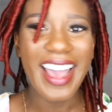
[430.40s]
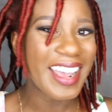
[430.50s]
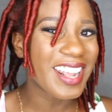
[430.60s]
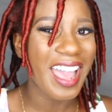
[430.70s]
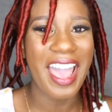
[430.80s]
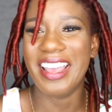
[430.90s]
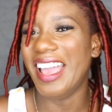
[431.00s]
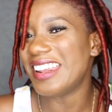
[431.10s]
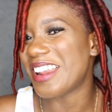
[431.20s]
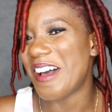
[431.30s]

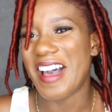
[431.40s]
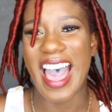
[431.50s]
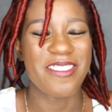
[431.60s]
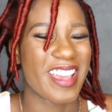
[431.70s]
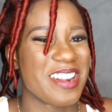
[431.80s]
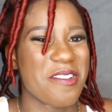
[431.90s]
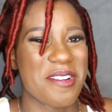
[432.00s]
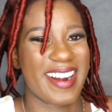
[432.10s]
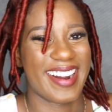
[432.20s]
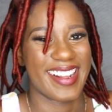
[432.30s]
I don't have any
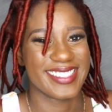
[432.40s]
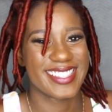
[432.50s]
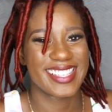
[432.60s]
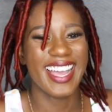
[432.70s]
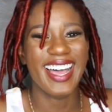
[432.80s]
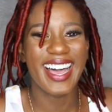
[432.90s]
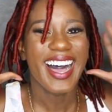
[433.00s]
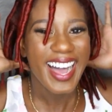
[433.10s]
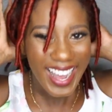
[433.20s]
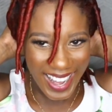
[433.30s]
words.
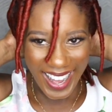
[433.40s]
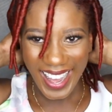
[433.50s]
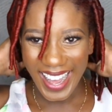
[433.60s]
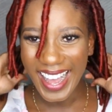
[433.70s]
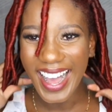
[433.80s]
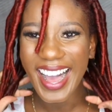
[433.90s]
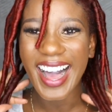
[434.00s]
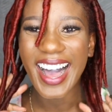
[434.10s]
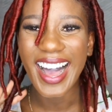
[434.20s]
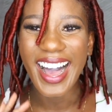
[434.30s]
You know what
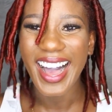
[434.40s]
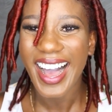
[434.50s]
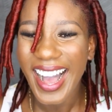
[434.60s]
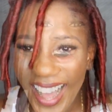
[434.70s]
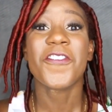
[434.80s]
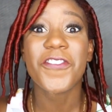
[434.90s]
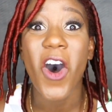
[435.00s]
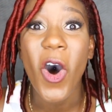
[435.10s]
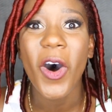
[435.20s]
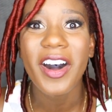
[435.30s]
they look like?
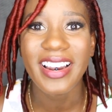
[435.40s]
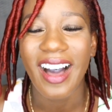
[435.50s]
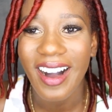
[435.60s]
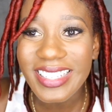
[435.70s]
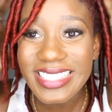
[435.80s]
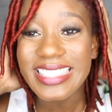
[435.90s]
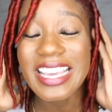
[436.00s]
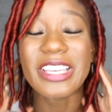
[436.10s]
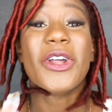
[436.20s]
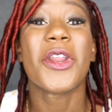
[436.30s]
Faux locks.
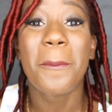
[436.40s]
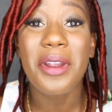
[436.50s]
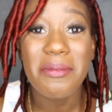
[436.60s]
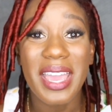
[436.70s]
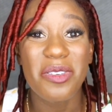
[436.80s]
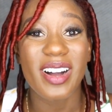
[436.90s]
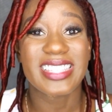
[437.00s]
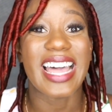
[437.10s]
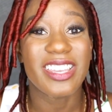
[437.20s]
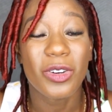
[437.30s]
You know the pre-made
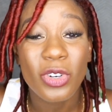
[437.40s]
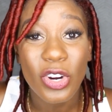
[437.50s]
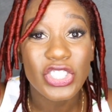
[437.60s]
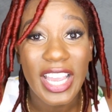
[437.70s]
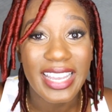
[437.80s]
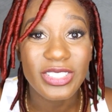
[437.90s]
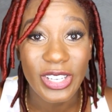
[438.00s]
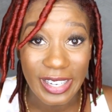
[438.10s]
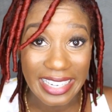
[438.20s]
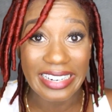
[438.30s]
ones that you crochet
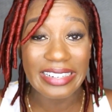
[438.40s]
into your